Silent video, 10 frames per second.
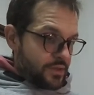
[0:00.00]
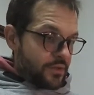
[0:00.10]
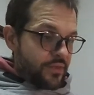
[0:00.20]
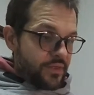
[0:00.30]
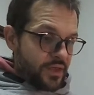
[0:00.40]

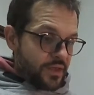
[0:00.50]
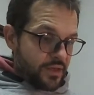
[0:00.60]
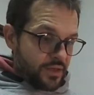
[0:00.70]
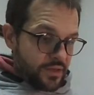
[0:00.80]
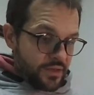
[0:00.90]
think
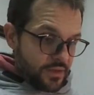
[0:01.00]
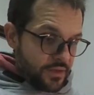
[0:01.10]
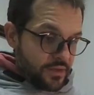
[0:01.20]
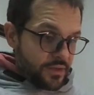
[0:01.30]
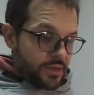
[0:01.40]

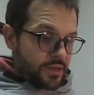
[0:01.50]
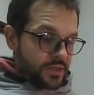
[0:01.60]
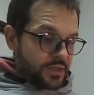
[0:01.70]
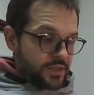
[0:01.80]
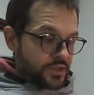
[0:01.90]

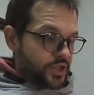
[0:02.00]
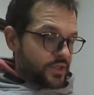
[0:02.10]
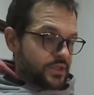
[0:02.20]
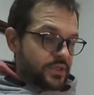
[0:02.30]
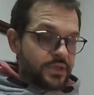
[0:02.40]
it's
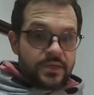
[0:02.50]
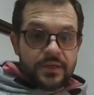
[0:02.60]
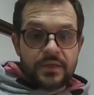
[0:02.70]
just a